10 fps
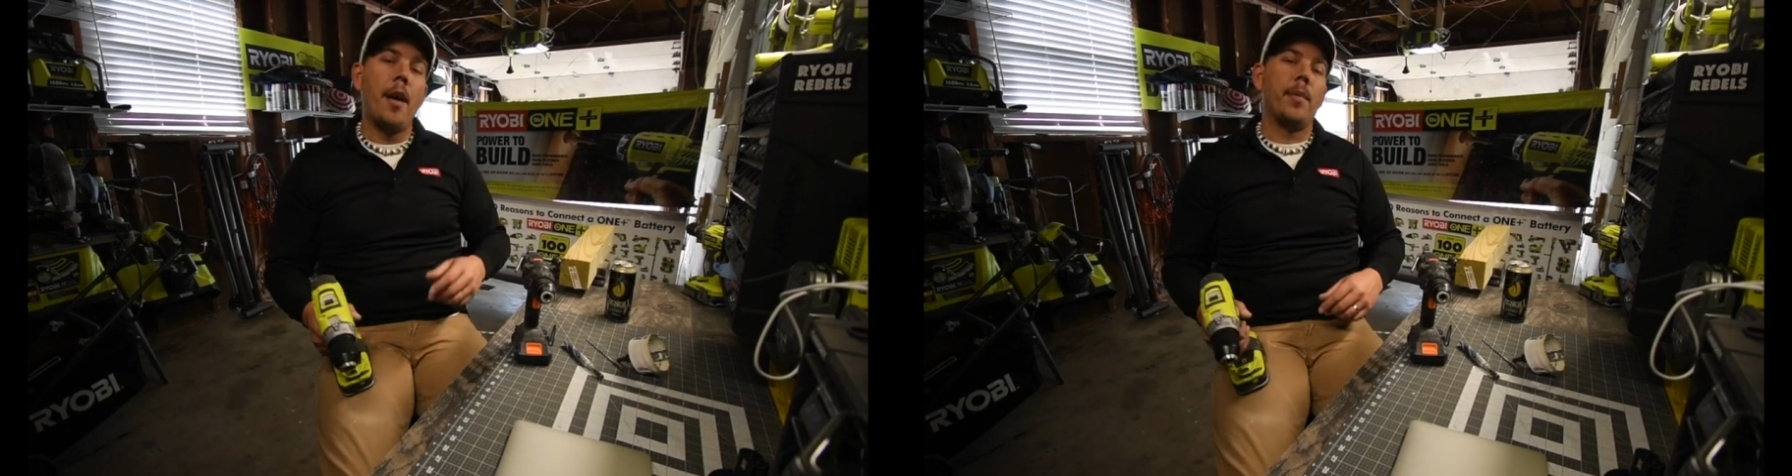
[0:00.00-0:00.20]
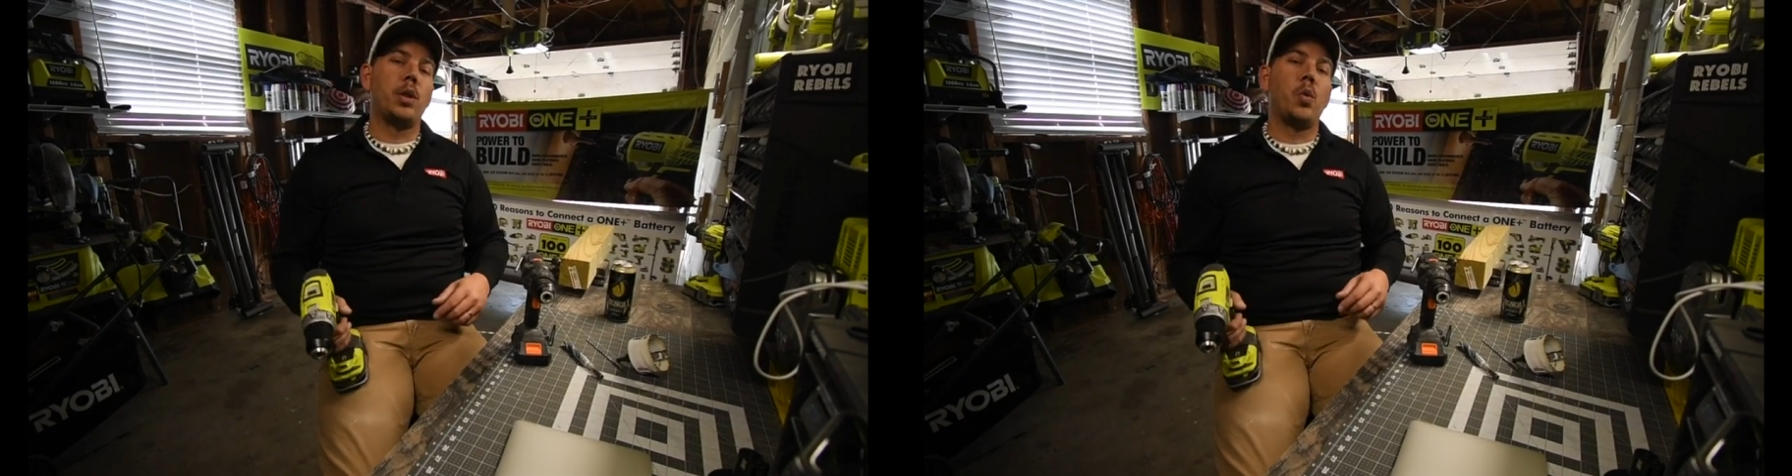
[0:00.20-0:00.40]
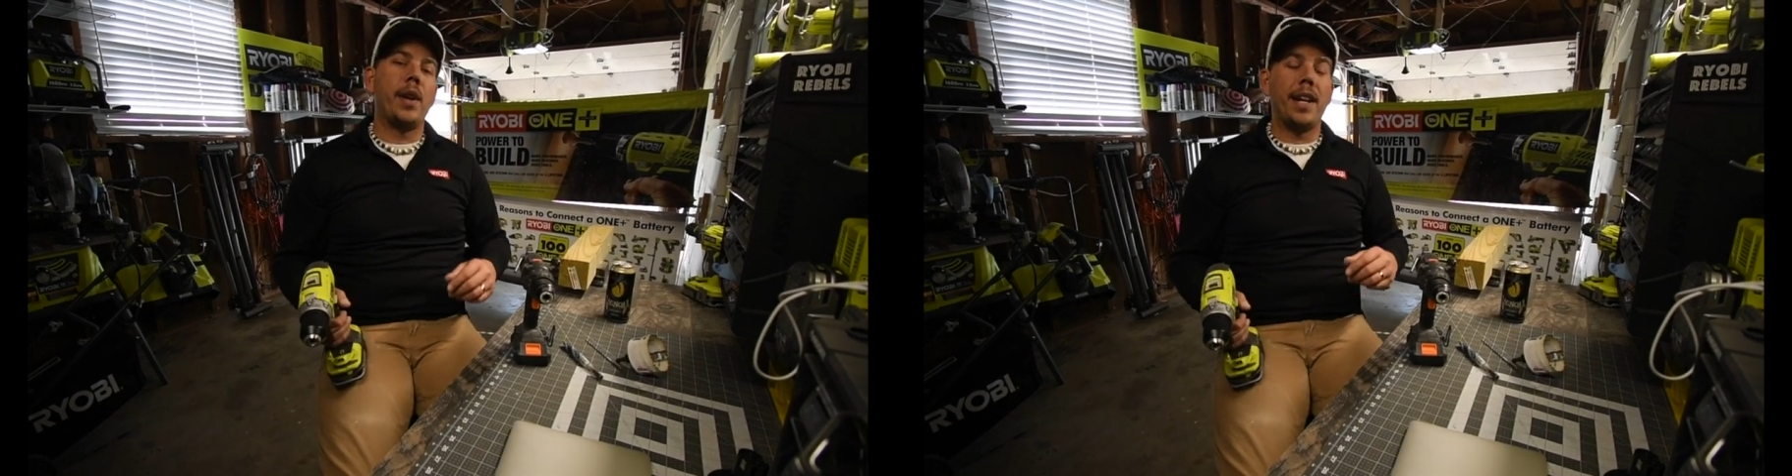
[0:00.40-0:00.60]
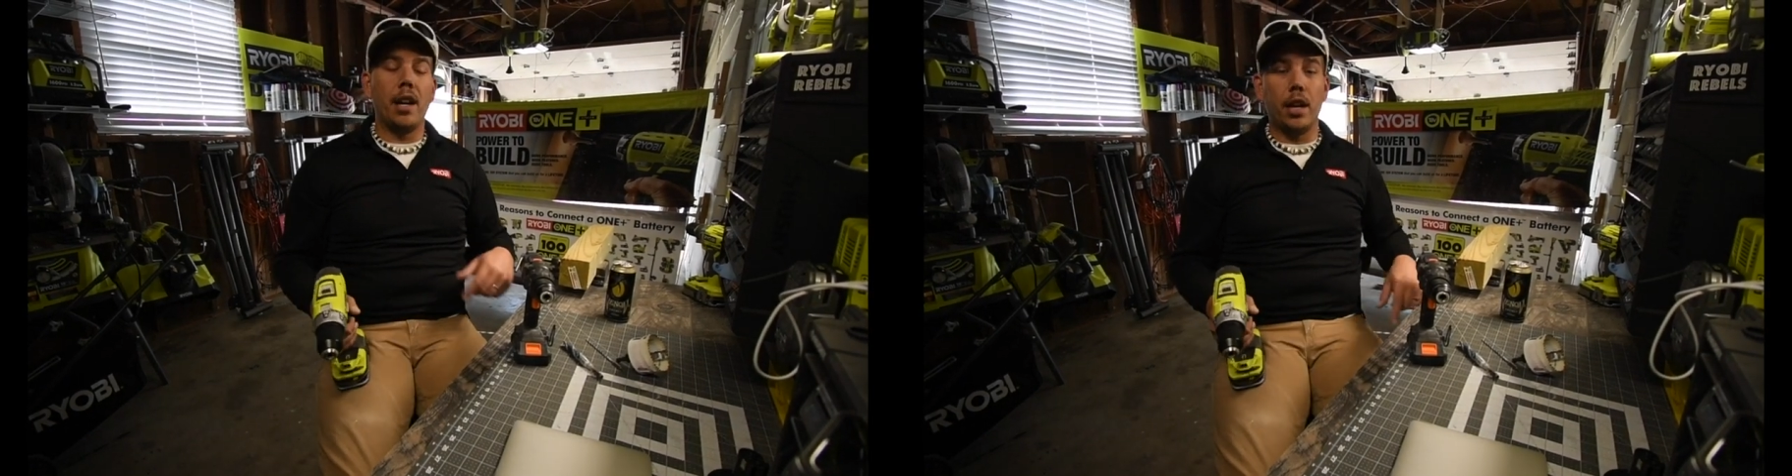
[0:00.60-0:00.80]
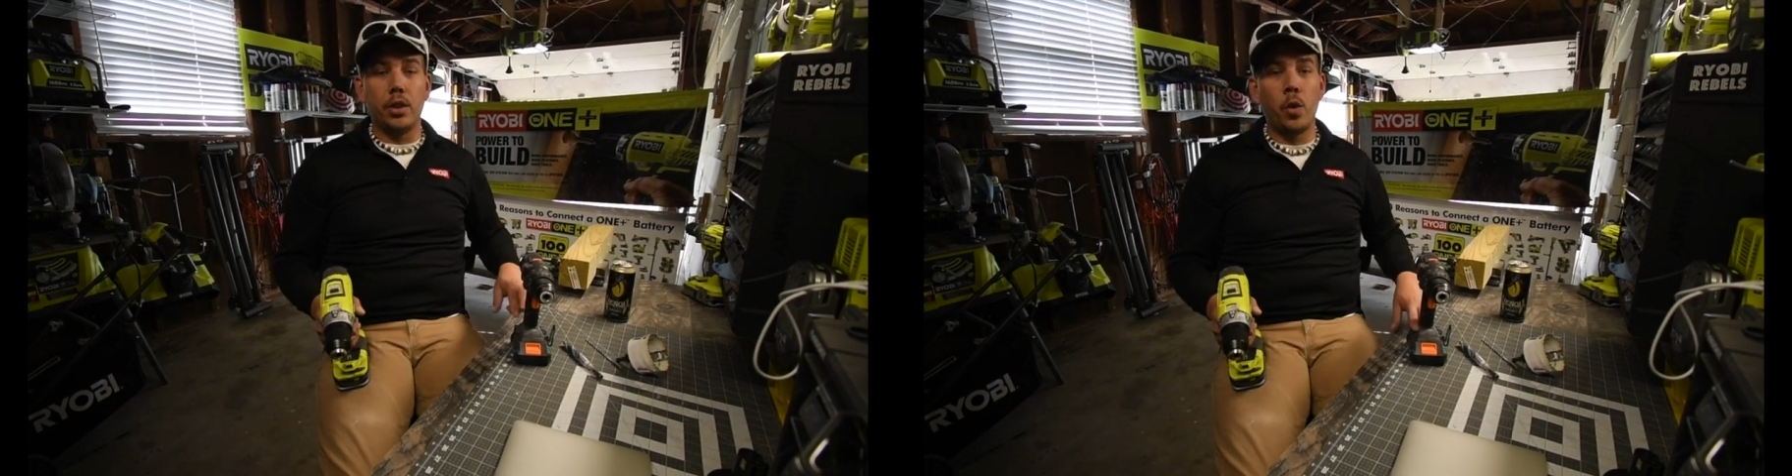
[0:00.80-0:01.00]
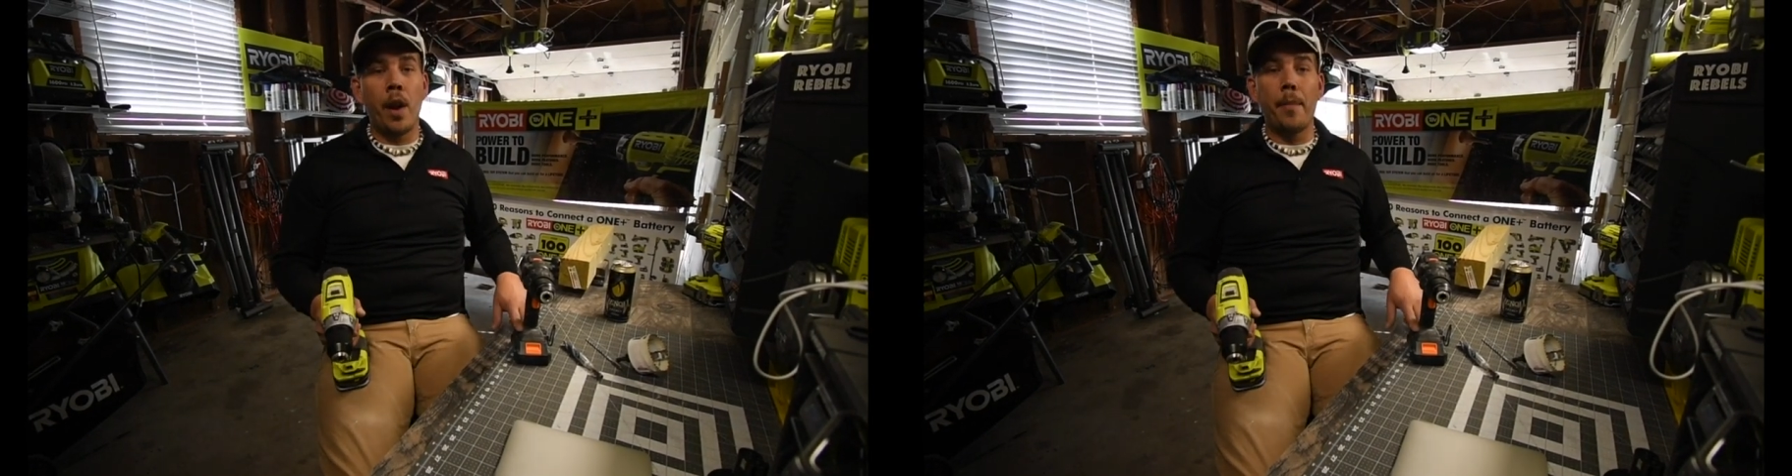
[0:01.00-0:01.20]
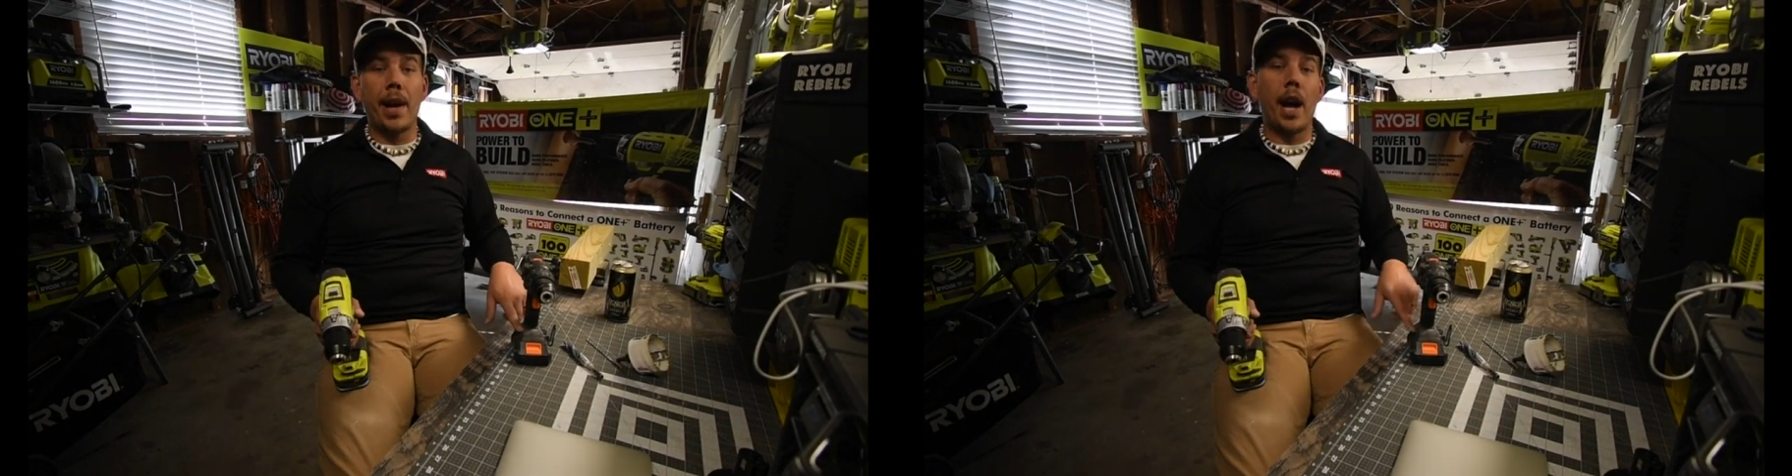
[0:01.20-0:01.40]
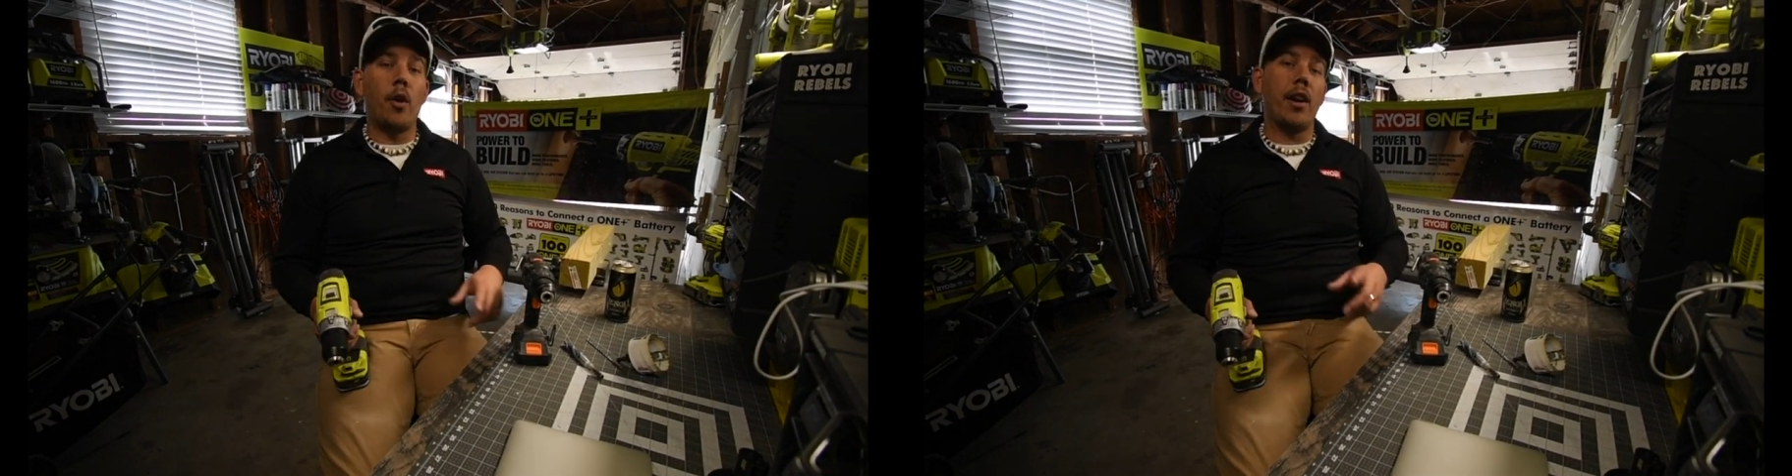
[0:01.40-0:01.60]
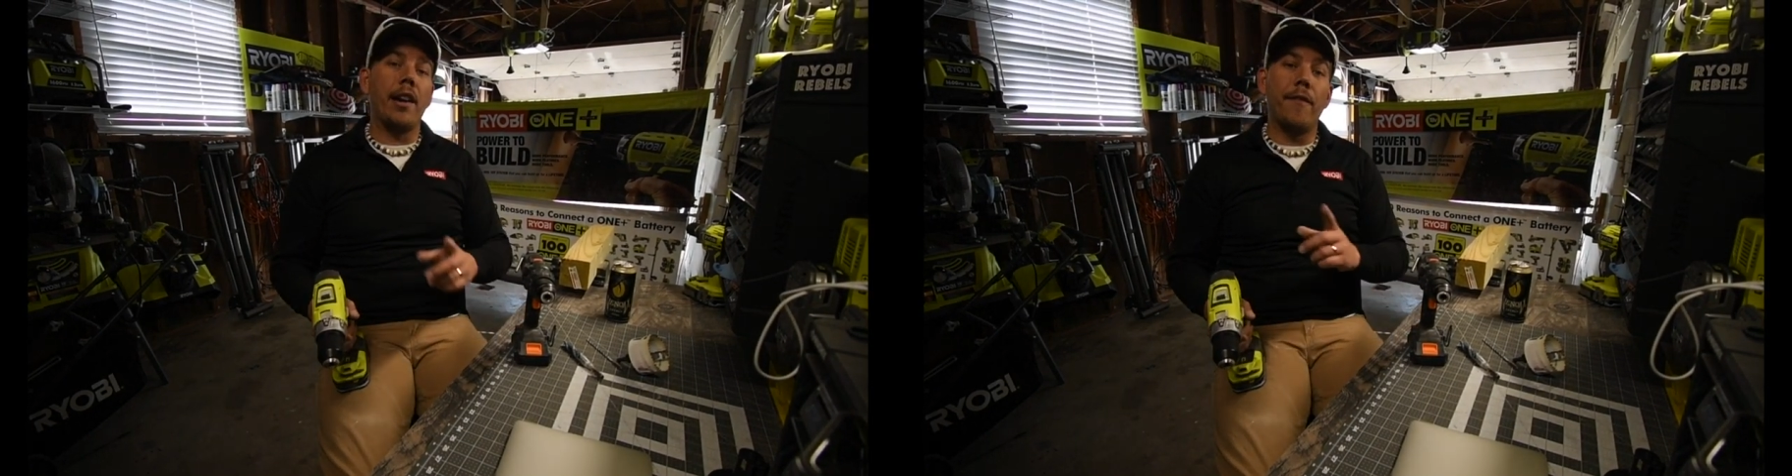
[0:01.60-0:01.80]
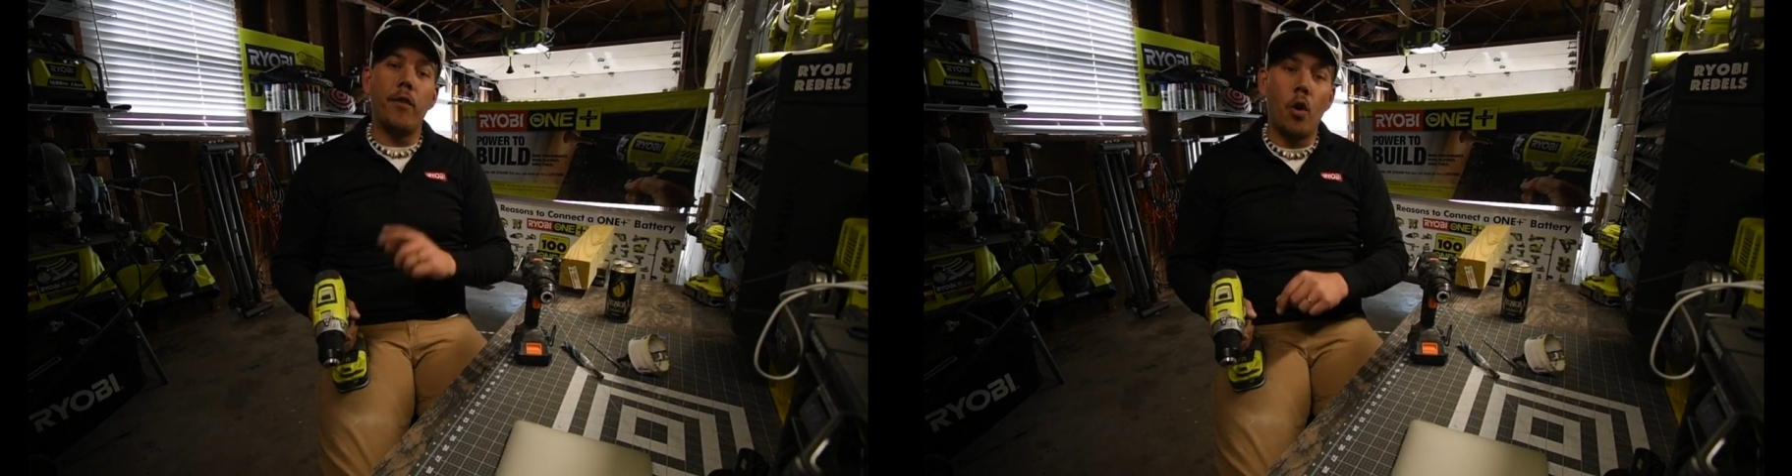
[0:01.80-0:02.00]
between a two amp hour
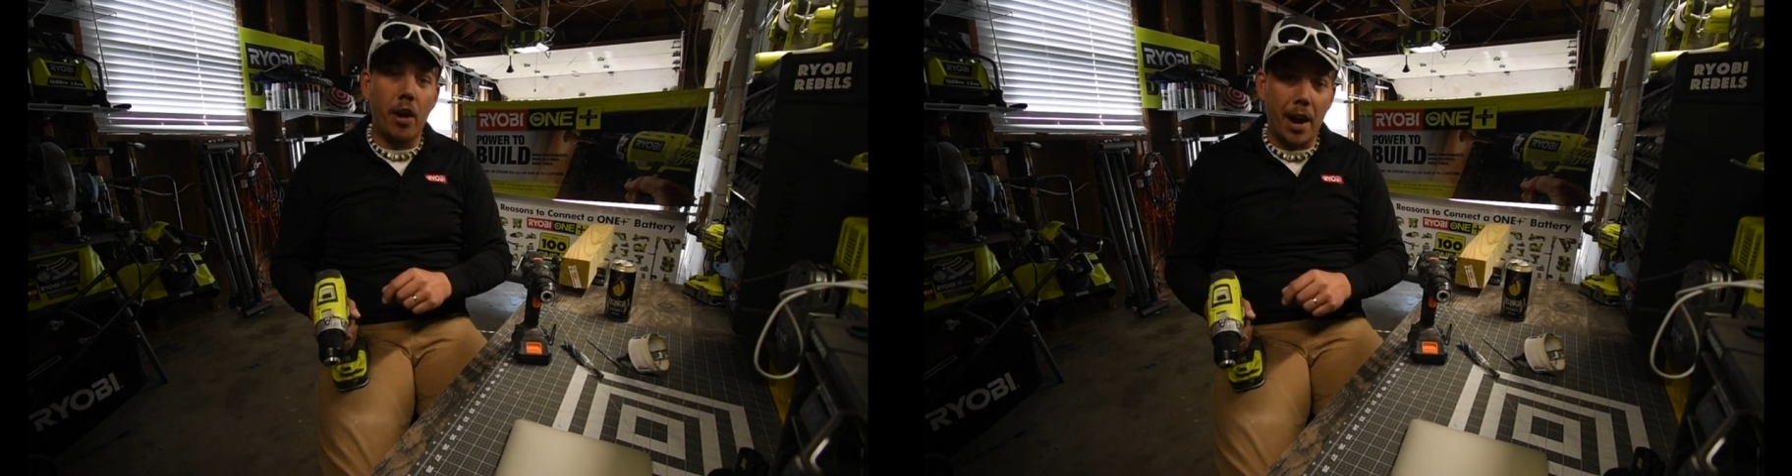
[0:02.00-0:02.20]
and a four